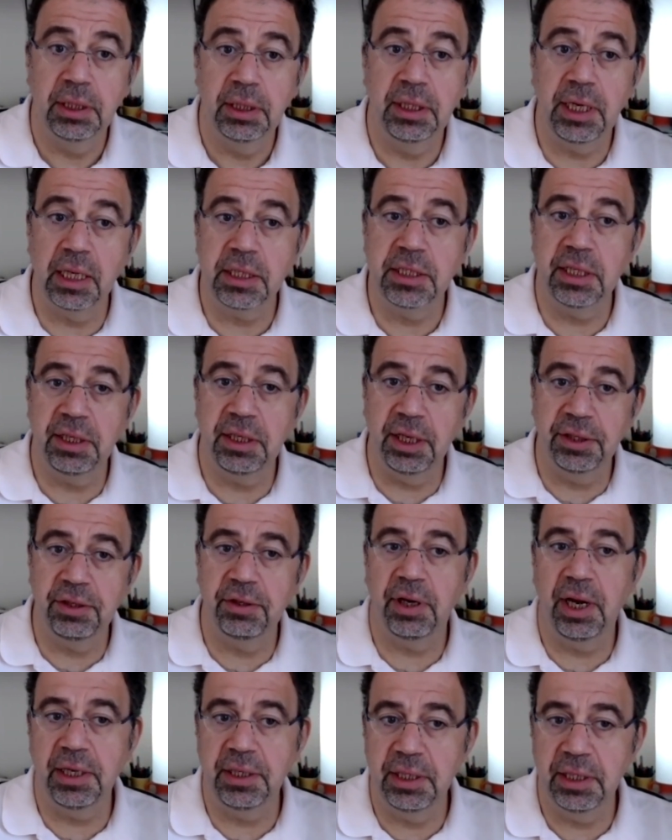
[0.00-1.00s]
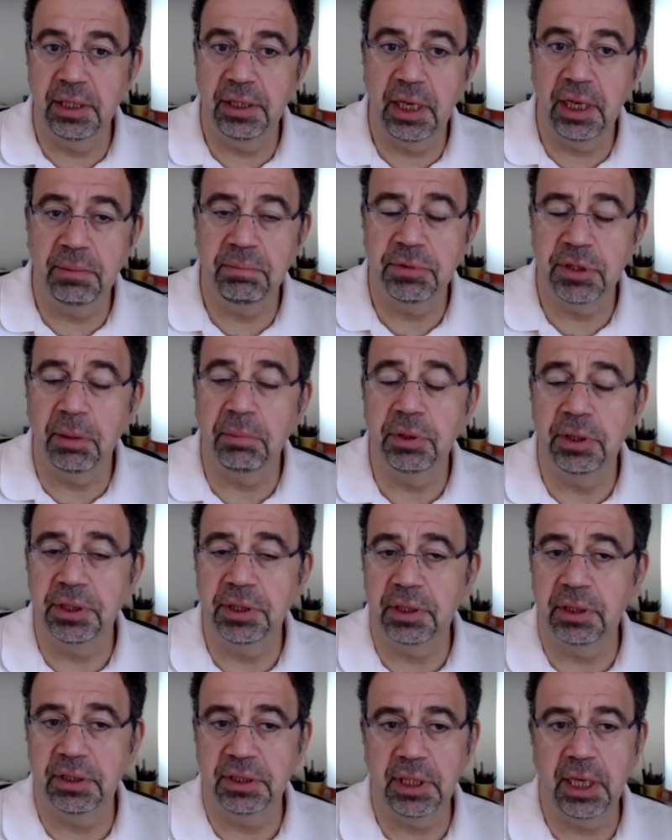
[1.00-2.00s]
That's another idea that some
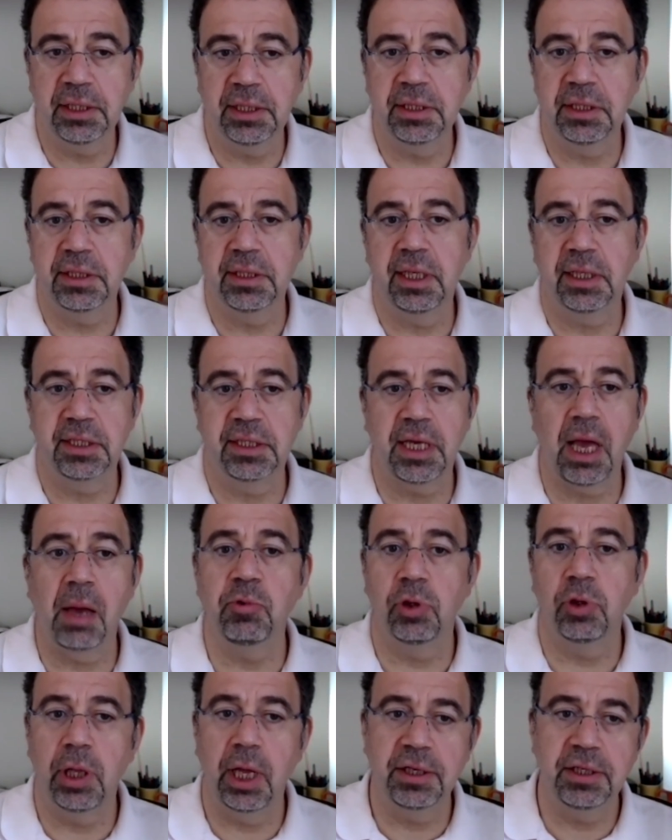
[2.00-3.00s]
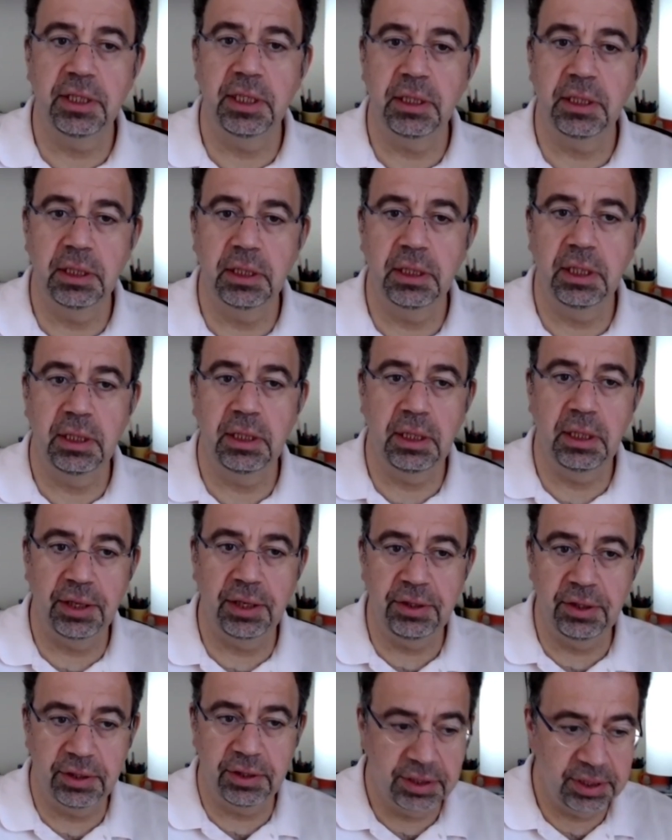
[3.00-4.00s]
political scientists like Samuel Huntington and
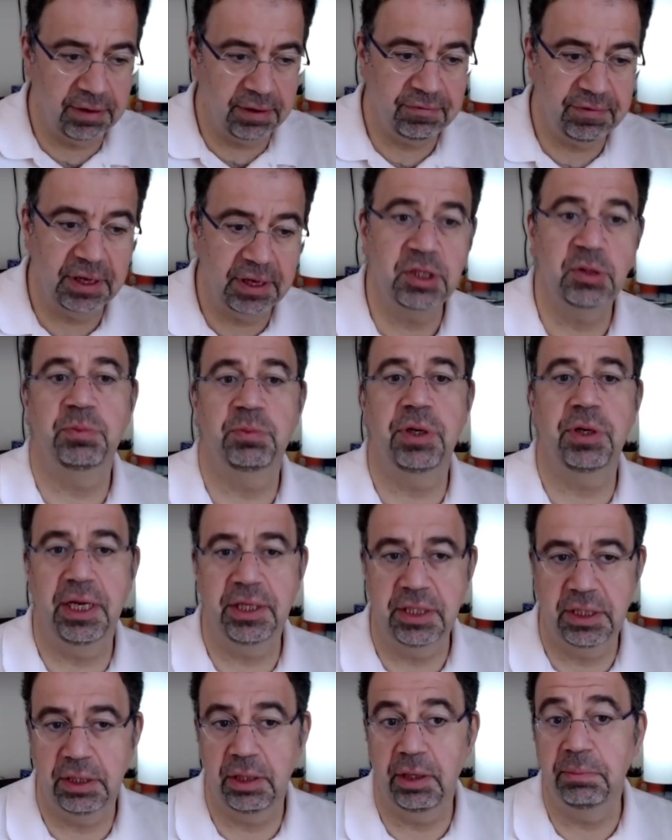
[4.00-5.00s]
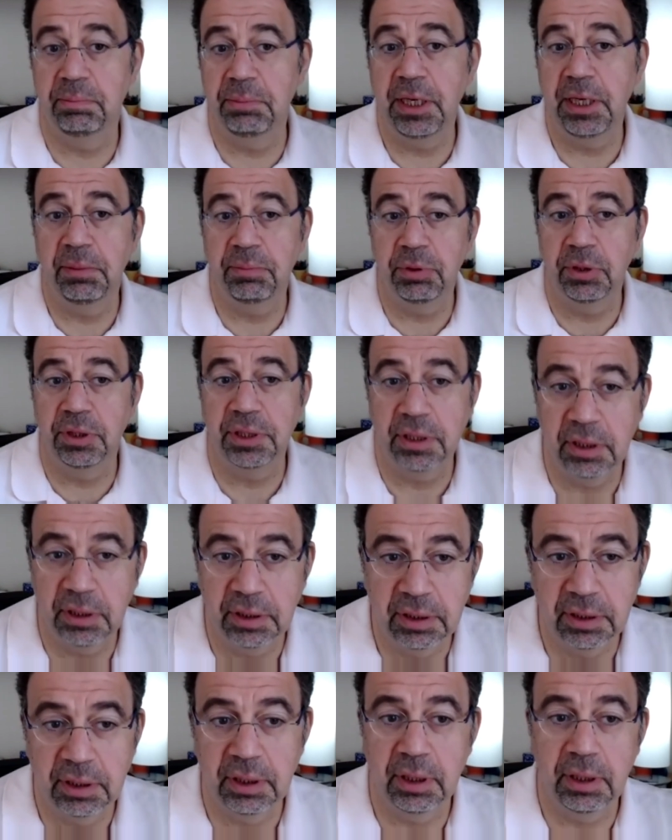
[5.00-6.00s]
others have expressed, and many political
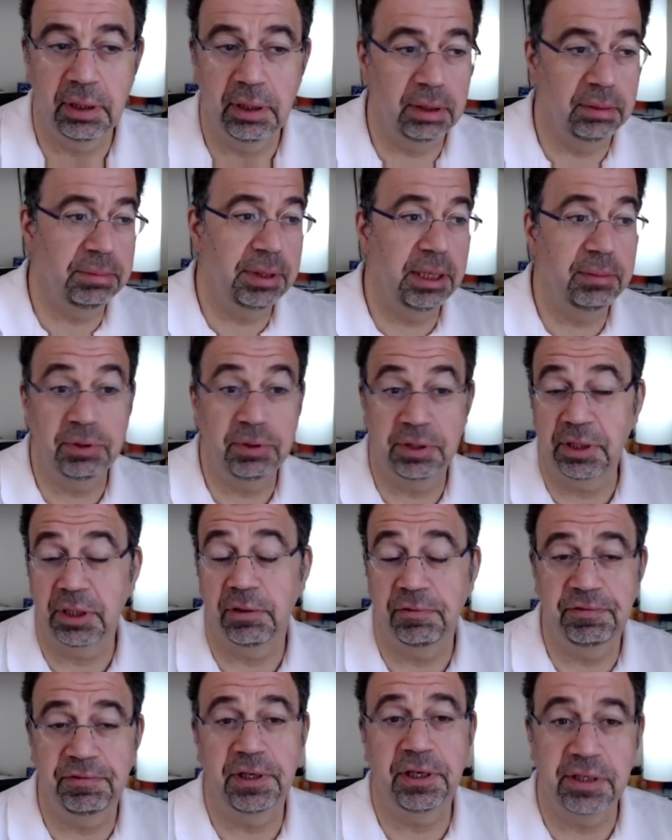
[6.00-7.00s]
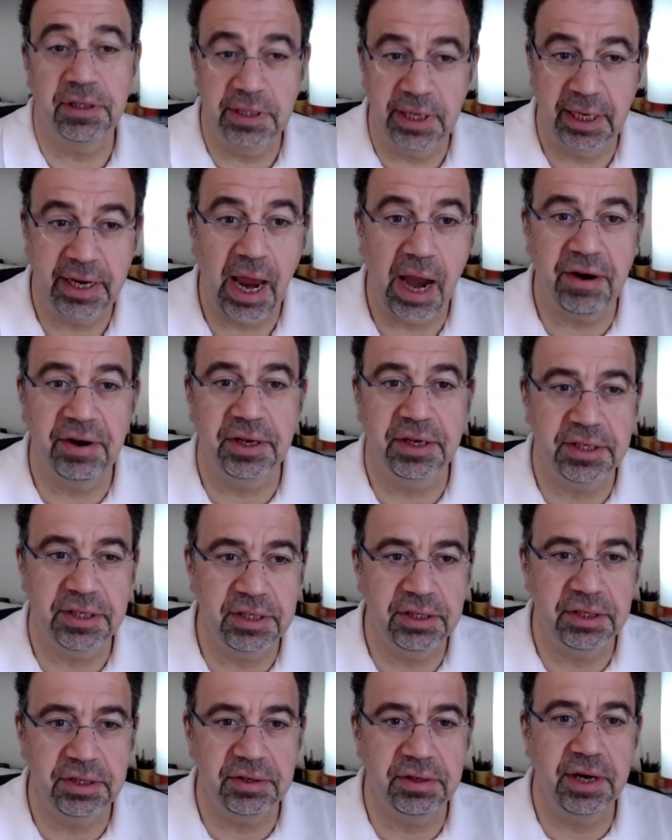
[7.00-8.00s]
figures like Harry
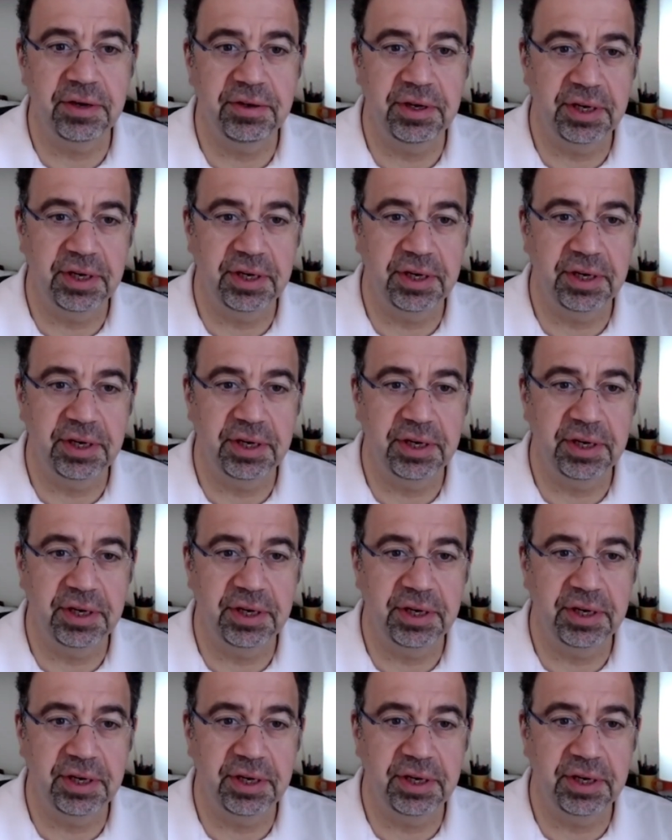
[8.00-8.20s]
Kissinger.